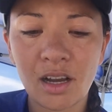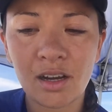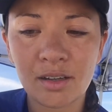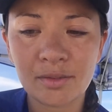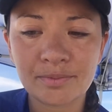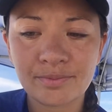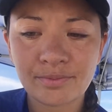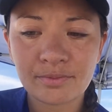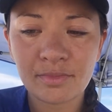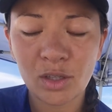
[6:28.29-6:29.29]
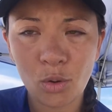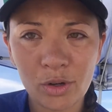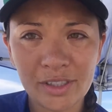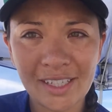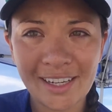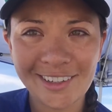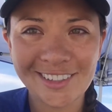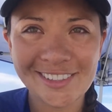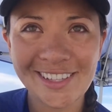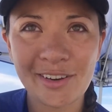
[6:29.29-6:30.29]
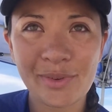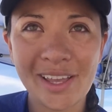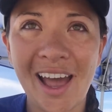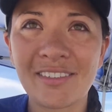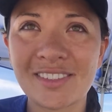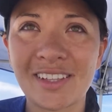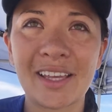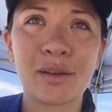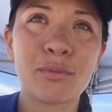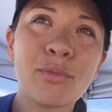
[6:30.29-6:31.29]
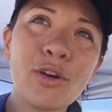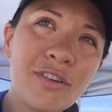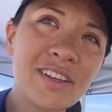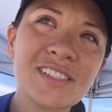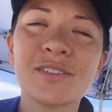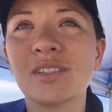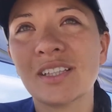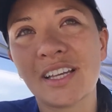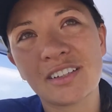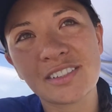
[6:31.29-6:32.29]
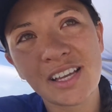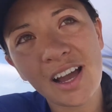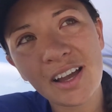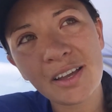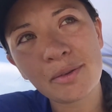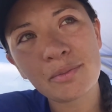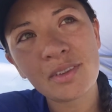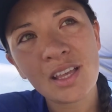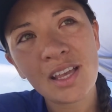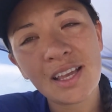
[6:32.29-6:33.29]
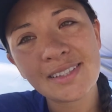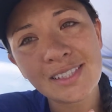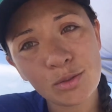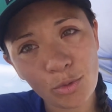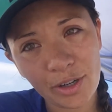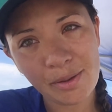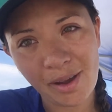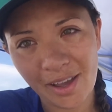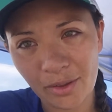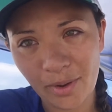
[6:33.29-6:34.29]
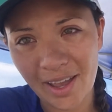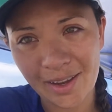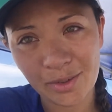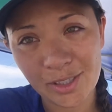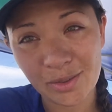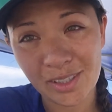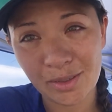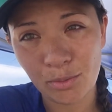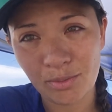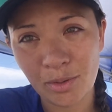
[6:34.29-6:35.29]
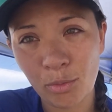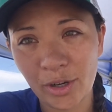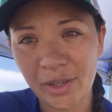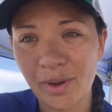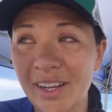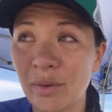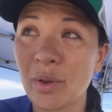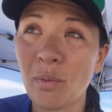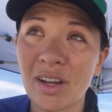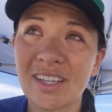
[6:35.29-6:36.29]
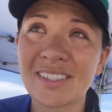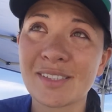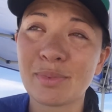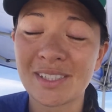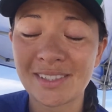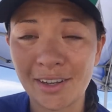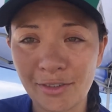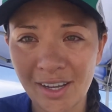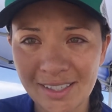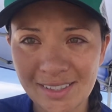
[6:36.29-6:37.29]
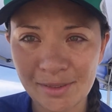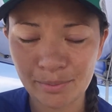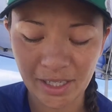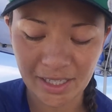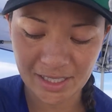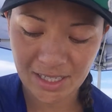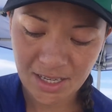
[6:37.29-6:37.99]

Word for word: Um, the coordinator said we have to like move it to a later time. It's in the morning, by the way. We're doing a, a morning wedding. We wanted it to be sunrise, but